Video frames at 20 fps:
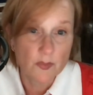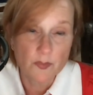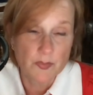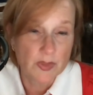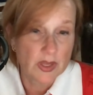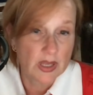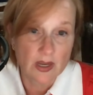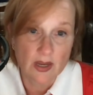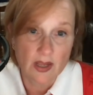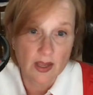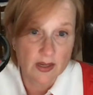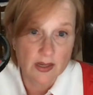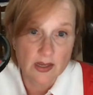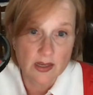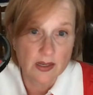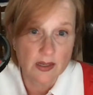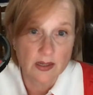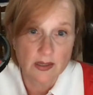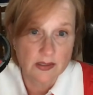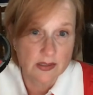mean
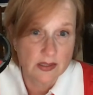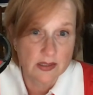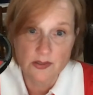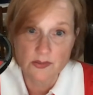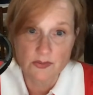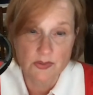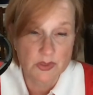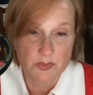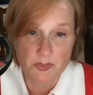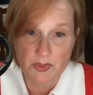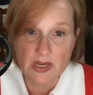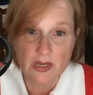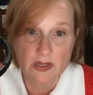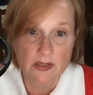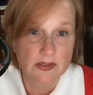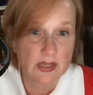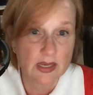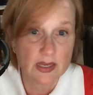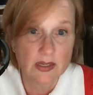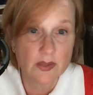any
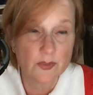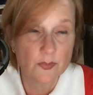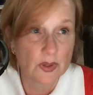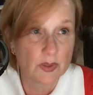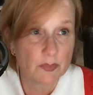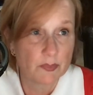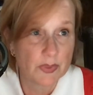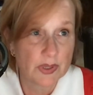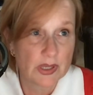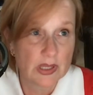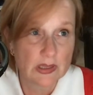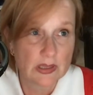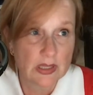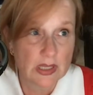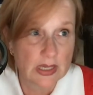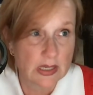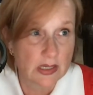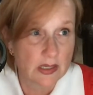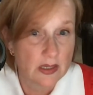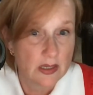disrespect to anyone, but
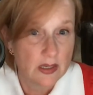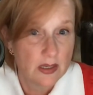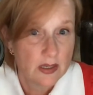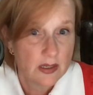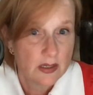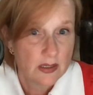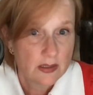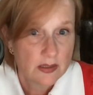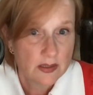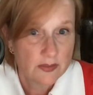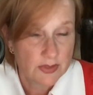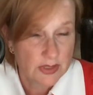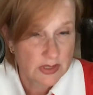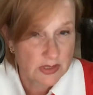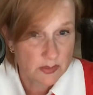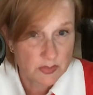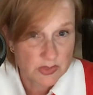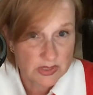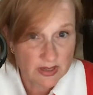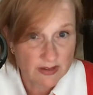like the
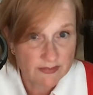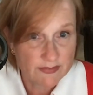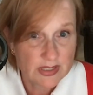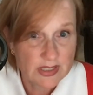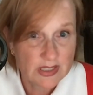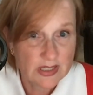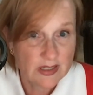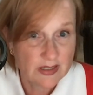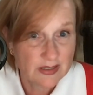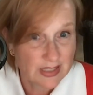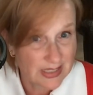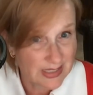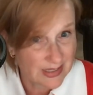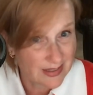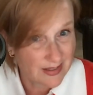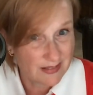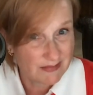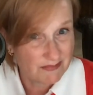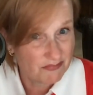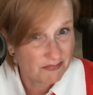victim's advocate, like
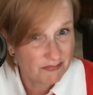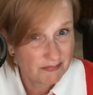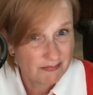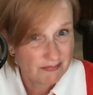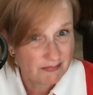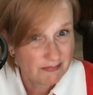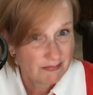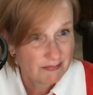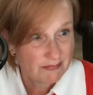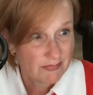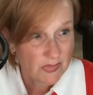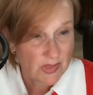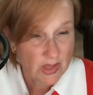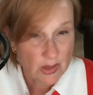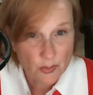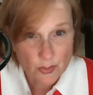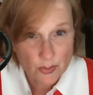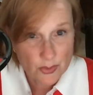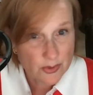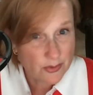
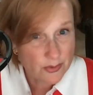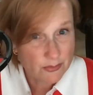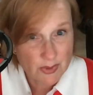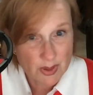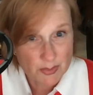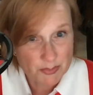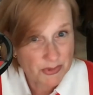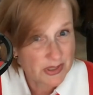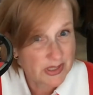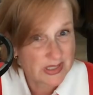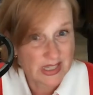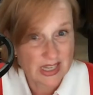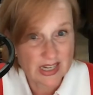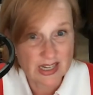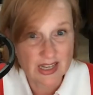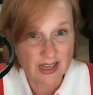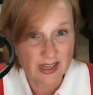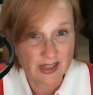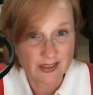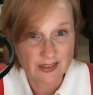they were
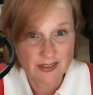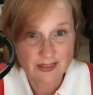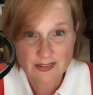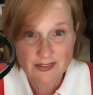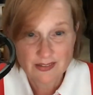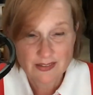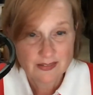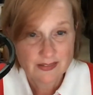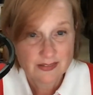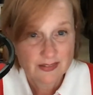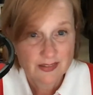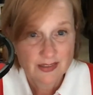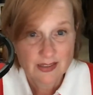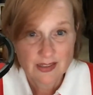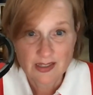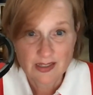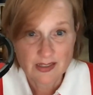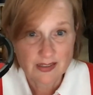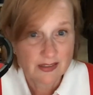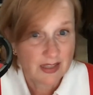representing,
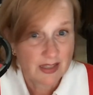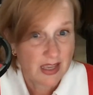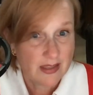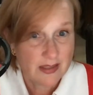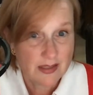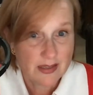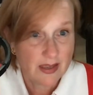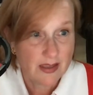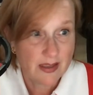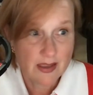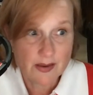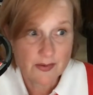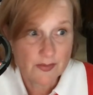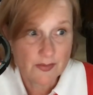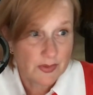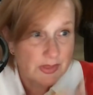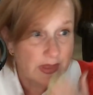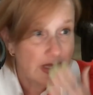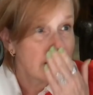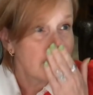like
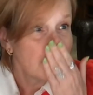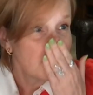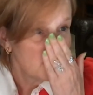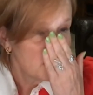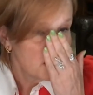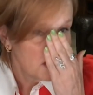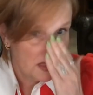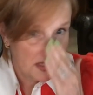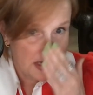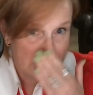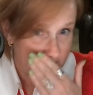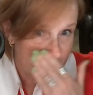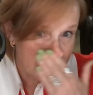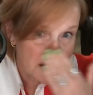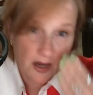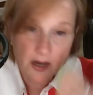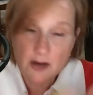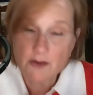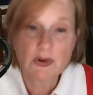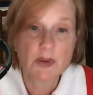they did
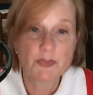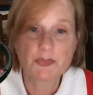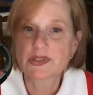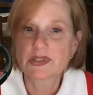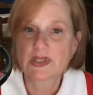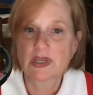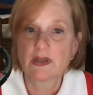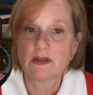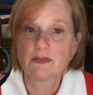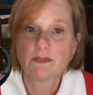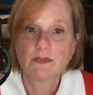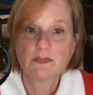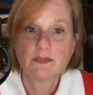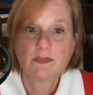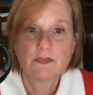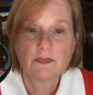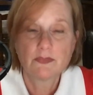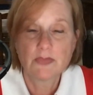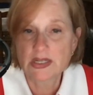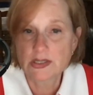not represent
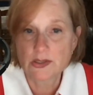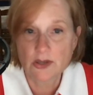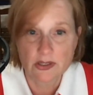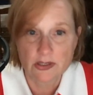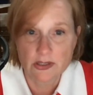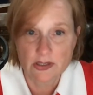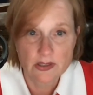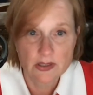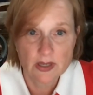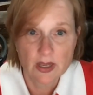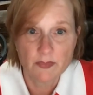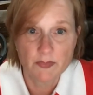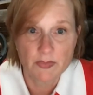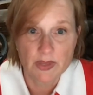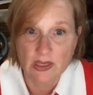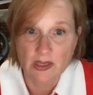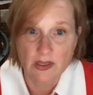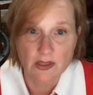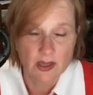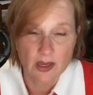my daughter and
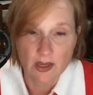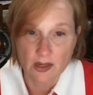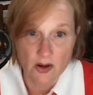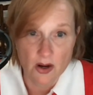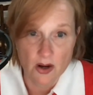me at